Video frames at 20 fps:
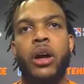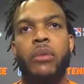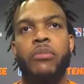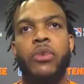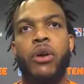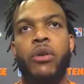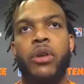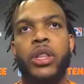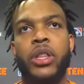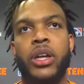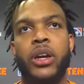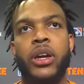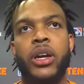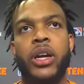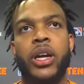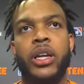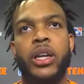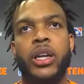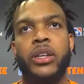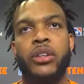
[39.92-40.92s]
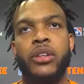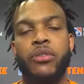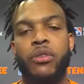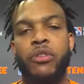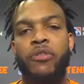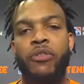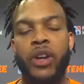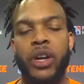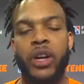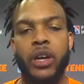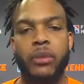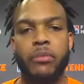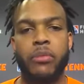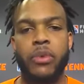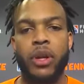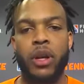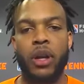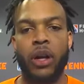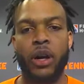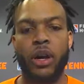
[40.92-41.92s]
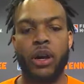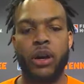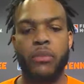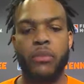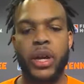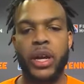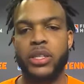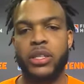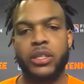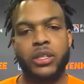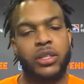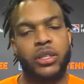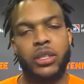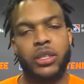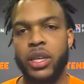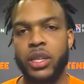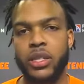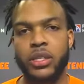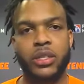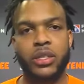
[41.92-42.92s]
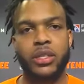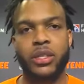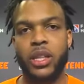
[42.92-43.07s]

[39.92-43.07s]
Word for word: go in there and, and, do it for him, as he's